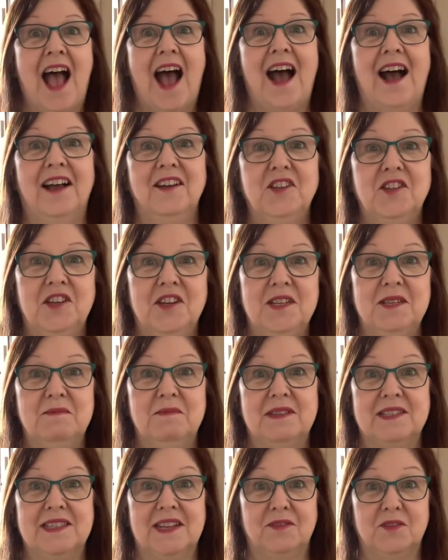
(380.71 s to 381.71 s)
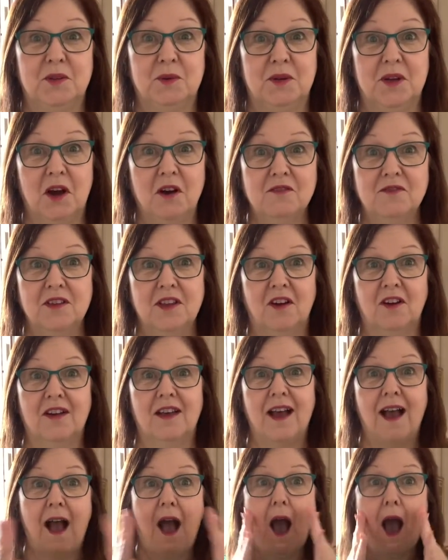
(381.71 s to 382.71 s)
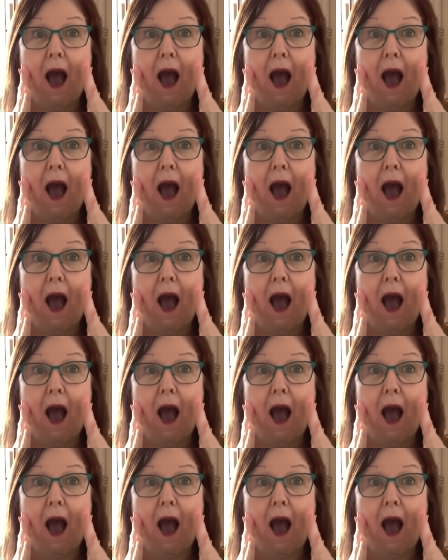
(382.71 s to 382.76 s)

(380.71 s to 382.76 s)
I treated myself to an overlocker.